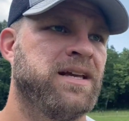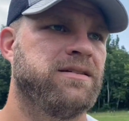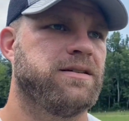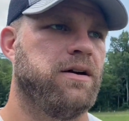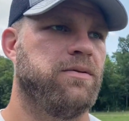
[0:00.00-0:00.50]

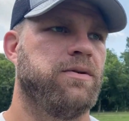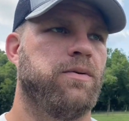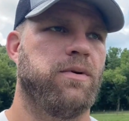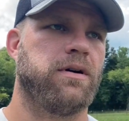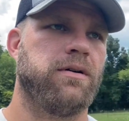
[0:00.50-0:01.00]
So
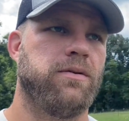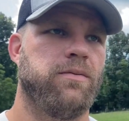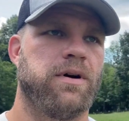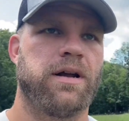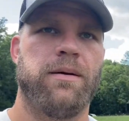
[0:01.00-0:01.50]

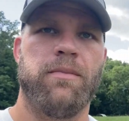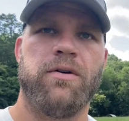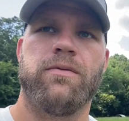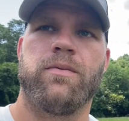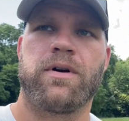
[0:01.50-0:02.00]
we're gonna
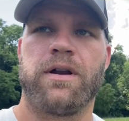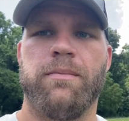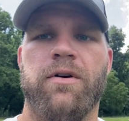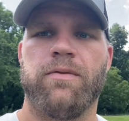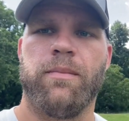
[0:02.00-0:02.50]
move
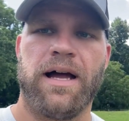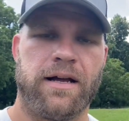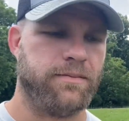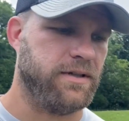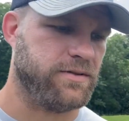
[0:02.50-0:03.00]
them back up this